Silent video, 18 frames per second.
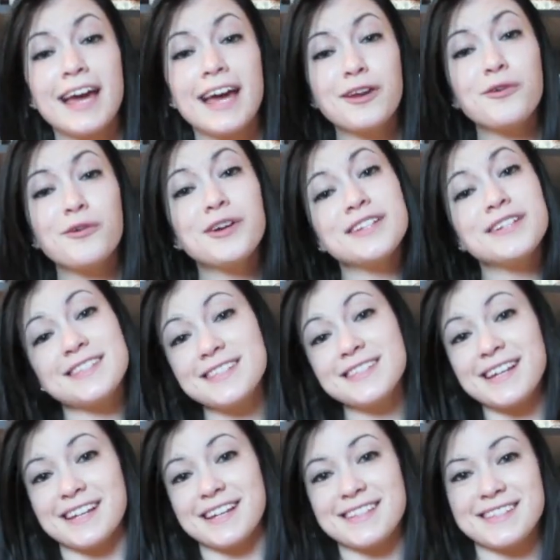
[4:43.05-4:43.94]
Category
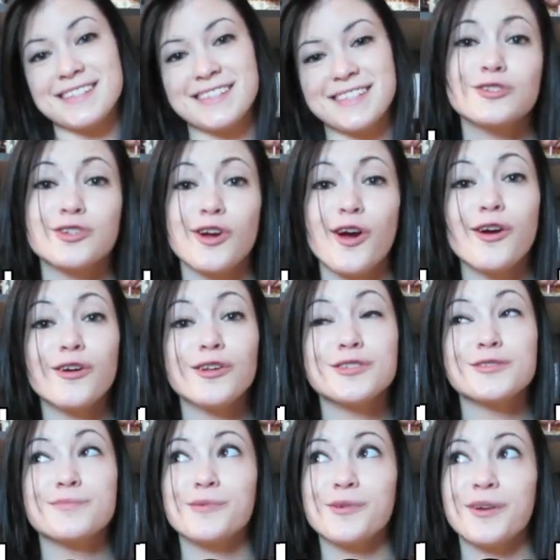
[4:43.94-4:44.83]
6,
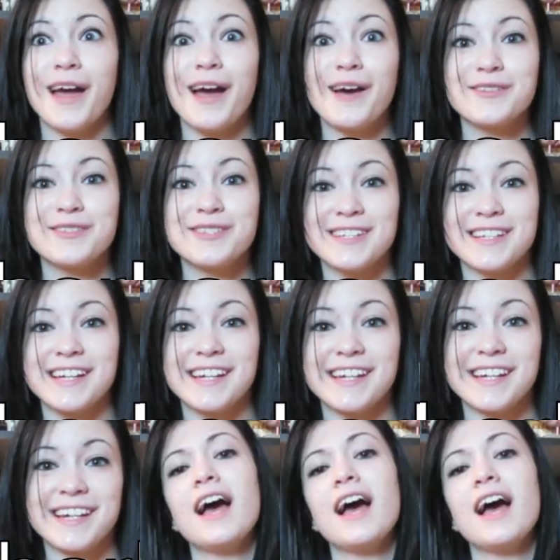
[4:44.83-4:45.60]
Charles Bukowski.